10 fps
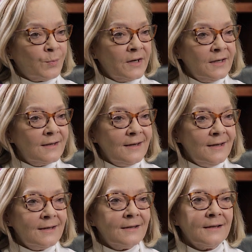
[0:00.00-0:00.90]
risk
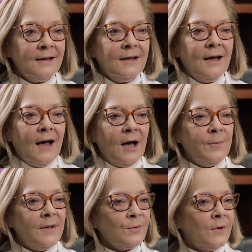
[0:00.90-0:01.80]
pregnancies
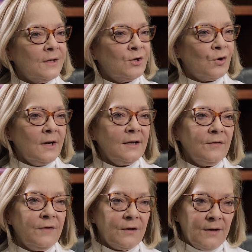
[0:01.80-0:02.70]
um, as well as trained
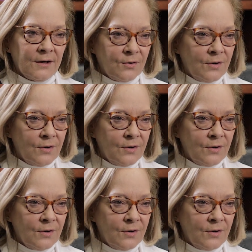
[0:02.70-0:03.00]
in fetal